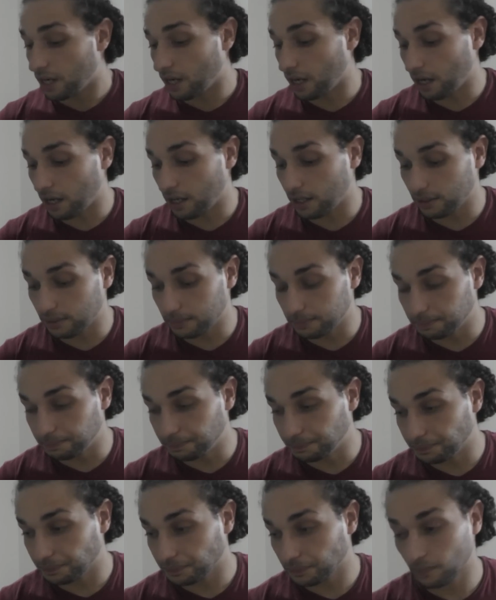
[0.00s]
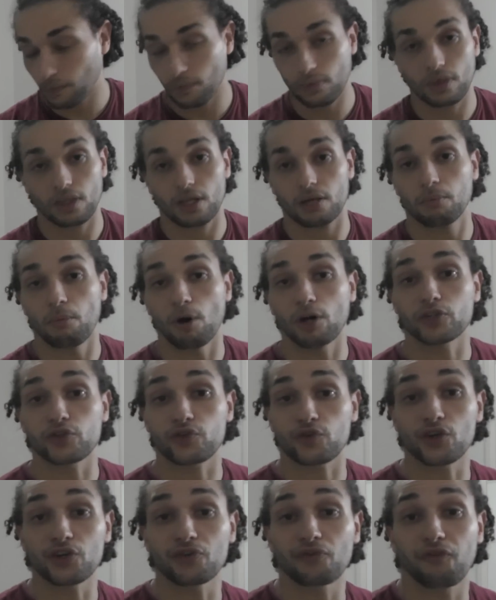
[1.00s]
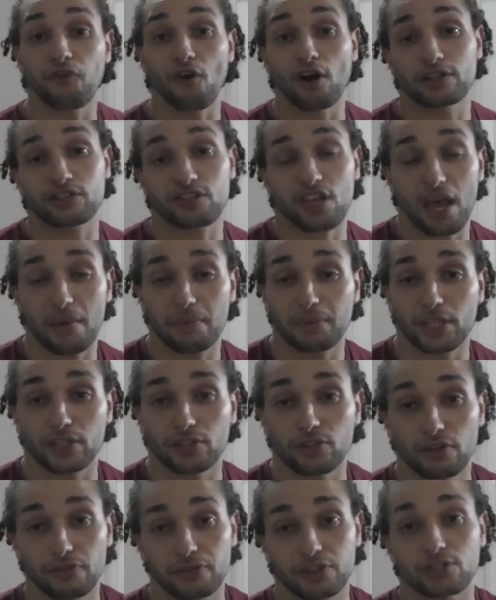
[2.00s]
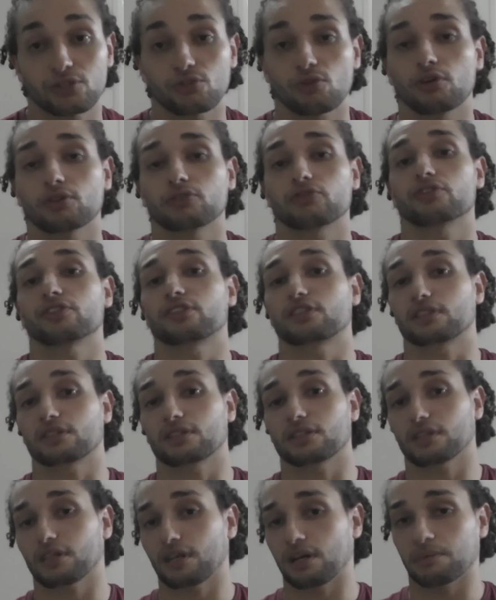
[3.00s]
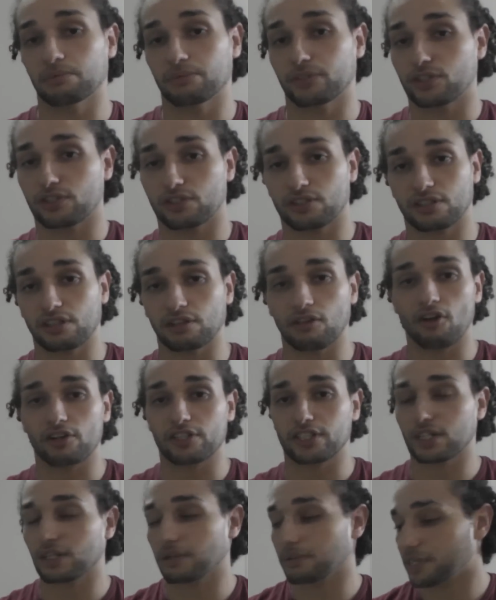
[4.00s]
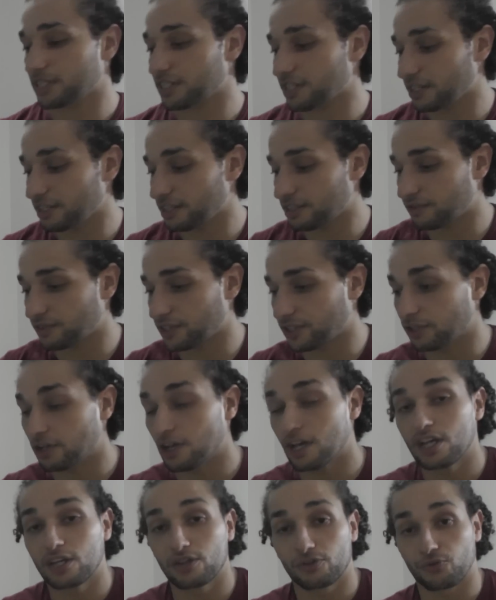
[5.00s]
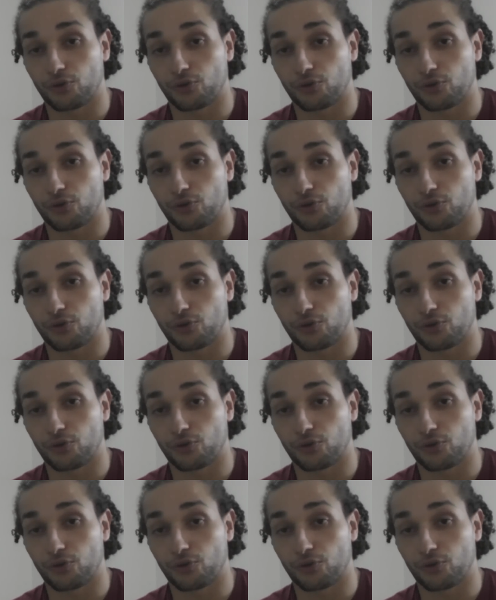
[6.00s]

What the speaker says: My dream fight to happen at UFC 200, just the last thing I want to say in this video,